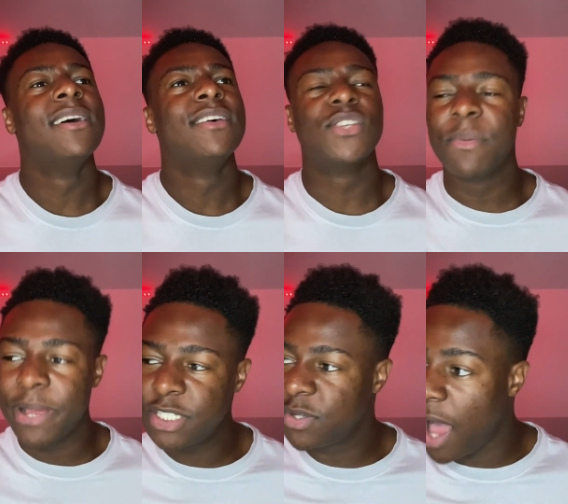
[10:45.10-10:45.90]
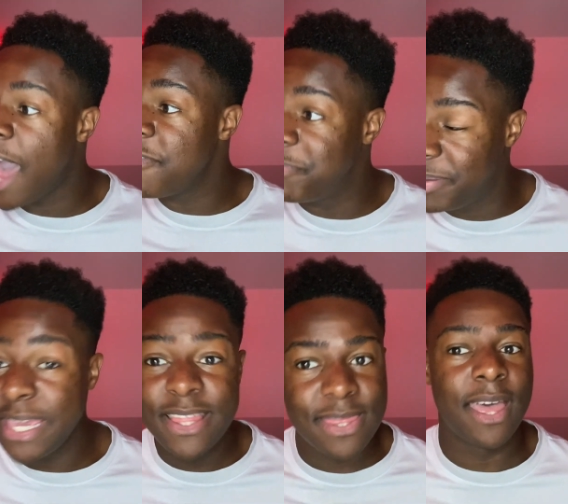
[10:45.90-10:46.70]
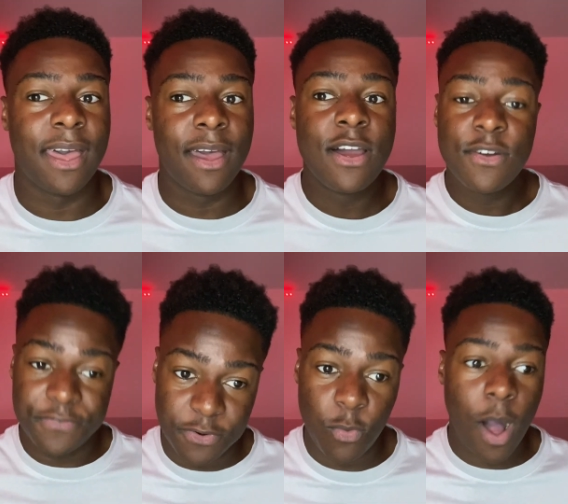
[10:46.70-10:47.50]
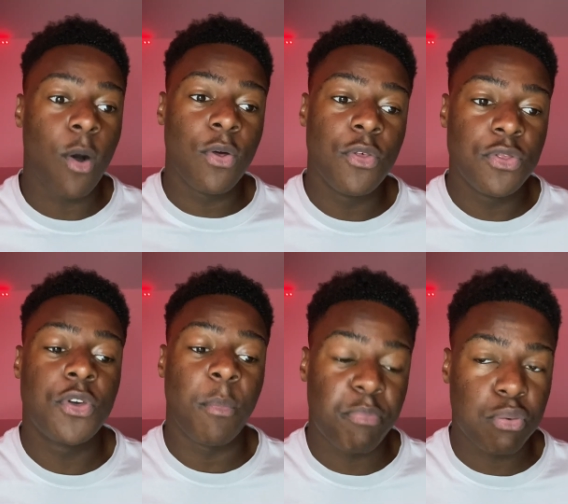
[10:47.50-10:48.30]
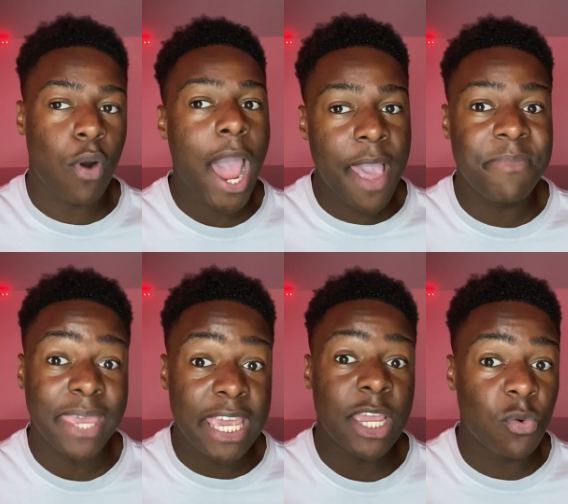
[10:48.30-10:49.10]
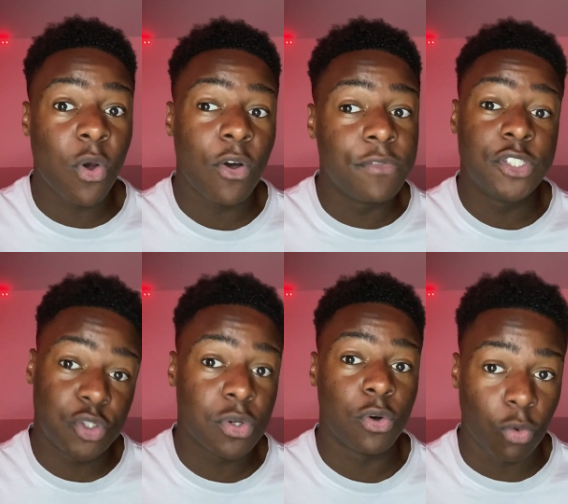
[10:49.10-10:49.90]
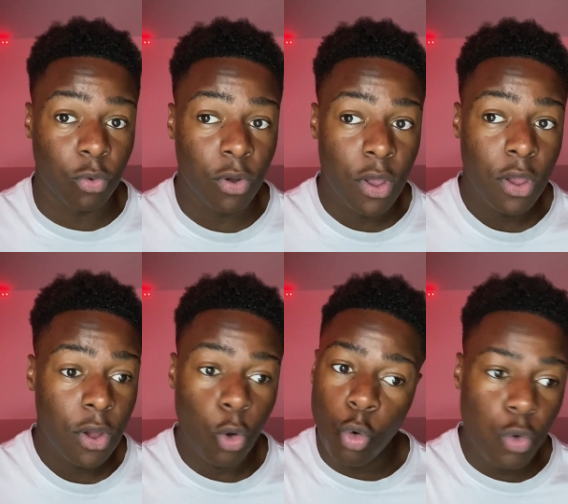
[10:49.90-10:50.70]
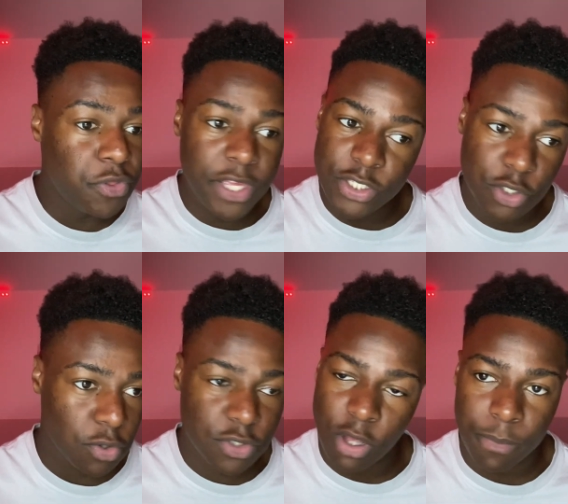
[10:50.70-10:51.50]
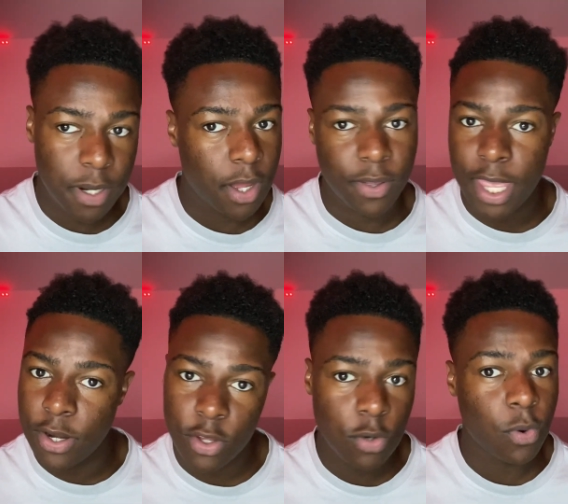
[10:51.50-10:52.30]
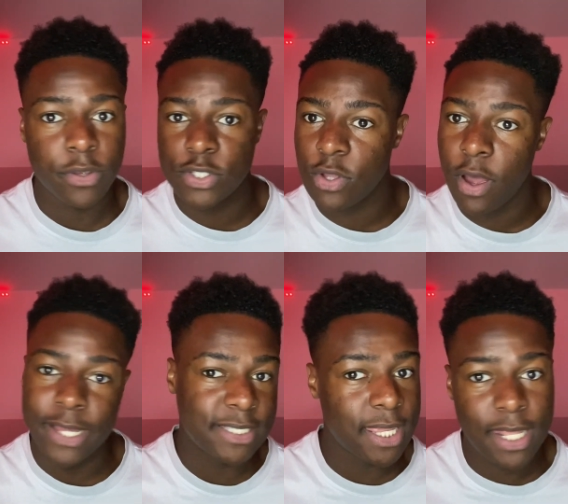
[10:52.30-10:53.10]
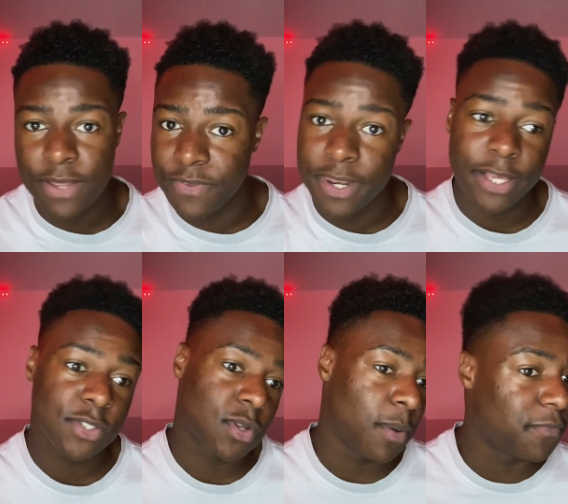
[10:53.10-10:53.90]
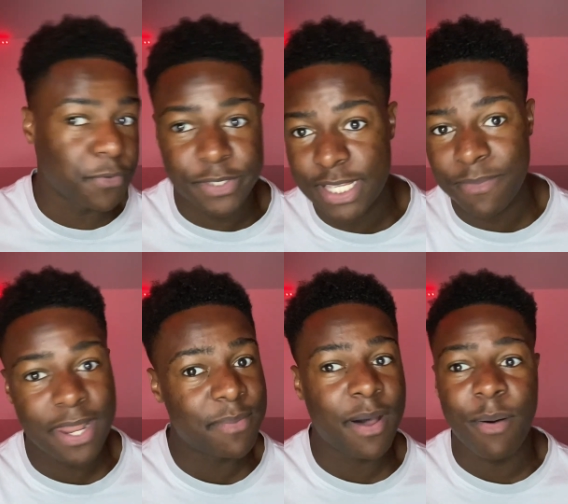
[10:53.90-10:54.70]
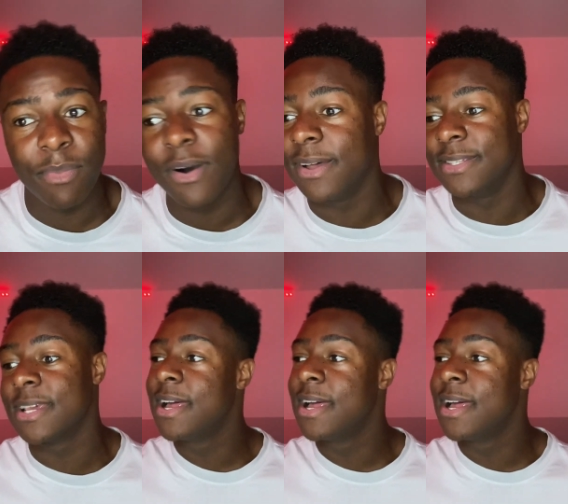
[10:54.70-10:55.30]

So imagine I've been there throughout the prime era of drill. All these songs coming out, Kennerton where it started, 10-11 next up, 410 Mad About Bars.